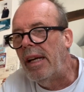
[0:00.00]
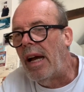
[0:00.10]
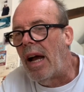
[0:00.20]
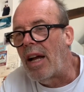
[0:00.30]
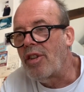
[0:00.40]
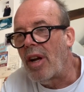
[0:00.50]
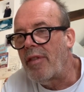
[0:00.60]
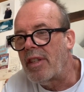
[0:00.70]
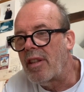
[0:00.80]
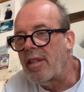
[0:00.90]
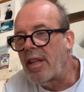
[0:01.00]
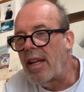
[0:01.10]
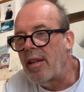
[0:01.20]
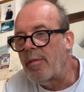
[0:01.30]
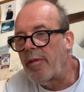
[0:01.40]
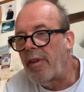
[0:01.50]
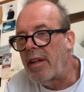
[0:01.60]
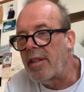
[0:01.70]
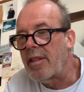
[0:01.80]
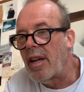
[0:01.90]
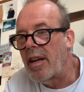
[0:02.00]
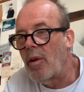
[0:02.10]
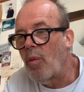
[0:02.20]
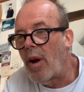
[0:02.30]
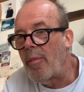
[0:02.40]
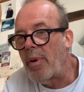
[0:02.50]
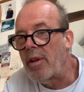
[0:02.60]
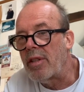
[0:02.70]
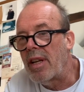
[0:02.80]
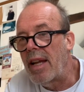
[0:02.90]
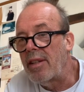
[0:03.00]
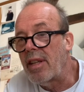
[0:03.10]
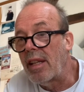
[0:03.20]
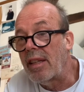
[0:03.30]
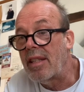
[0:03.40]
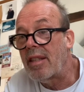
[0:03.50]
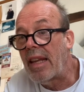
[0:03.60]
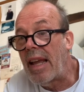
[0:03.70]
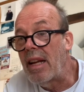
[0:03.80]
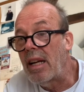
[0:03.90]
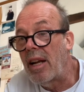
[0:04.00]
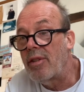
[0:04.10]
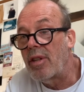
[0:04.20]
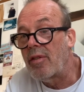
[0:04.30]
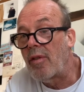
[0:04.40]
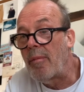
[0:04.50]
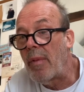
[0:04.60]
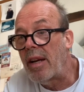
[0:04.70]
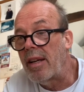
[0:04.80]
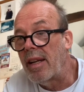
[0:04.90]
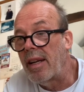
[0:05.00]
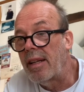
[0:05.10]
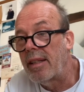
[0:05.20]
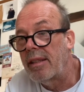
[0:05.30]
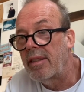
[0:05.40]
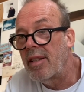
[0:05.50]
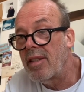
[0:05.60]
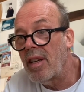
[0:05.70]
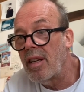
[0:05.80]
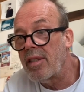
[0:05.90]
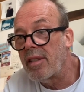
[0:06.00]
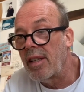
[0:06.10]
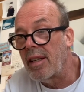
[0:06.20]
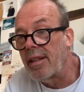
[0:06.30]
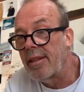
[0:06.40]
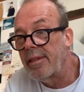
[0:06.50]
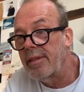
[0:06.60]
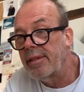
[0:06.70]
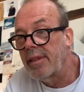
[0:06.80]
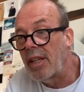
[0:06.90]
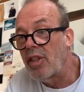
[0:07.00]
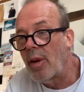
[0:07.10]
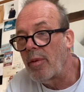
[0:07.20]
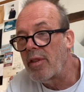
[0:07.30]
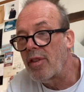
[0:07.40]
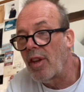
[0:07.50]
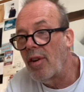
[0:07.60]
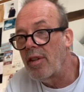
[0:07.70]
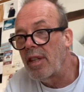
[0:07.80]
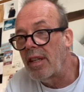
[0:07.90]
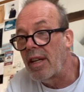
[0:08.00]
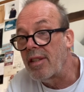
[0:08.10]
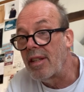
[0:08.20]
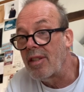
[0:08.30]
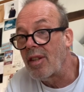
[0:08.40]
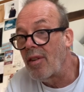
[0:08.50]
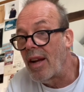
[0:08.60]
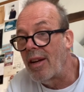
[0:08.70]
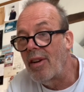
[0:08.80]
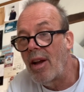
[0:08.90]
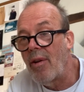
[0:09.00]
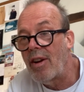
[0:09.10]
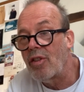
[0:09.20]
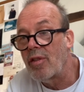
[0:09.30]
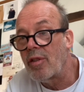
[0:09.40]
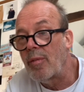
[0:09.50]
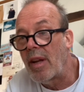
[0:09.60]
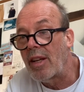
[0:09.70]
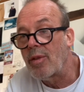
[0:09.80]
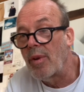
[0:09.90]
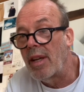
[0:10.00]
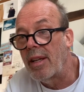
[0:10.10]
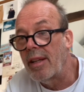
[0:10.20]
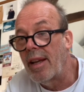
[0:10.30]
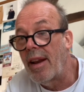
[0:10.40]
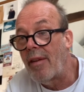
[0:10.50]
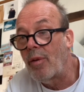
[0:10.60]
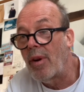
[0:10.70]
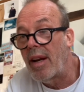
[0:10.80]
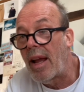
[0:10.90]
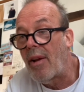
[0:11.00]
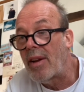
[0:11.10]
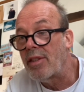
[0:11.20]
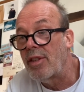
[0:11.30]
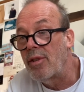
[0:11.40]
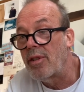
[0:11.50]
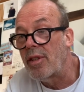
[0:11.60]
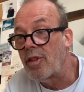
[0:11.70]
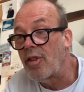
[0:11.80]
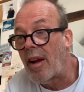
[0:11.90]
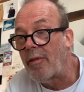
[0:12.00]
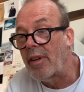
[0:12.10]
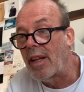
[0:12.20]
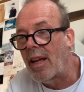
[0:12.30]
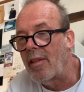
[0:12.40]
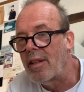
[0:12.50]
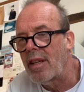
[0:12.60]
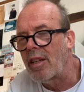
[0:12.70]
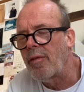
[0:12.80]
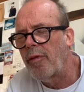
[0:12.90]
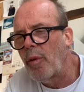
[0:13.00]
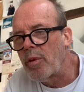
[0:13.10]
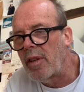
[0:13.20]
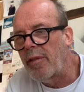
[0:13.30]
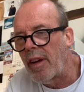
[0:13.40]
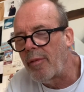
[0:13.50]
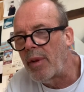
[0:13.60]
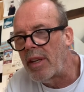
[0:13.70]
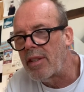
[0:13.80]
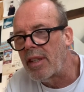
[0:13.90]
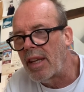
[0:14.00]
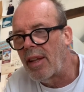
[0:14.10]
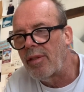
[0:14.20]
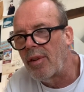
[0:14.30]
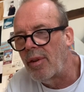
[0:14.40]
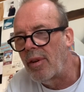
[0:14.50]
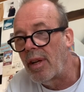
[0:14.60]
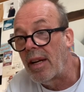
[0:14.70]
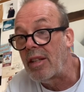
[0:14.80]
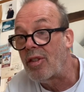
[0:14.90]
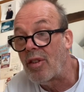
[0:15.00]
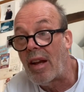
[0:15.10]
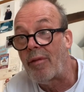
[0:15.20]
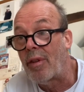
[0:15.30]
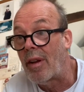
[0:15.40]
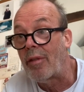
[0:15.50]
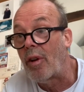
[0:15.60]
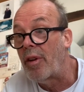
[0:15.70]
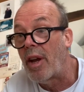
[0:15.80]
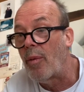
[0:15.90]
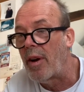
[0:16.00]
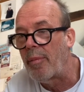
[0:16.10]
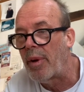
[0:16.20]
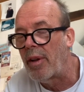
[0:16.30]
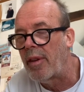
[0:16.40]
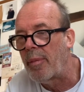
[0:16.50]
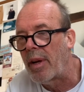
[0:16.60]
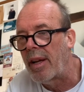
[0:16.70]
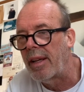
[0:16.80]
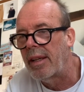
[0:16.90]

I drive into the stadium to find a sign at White Post Lane saying this gate closes from Monday. Disaster! I checked with the security guys and it's correct. No entrance from next week, and everyone now has to use the Stratford gate that takes 45 minutes to get through. And at Stratford, I've got nowhere to park the bike.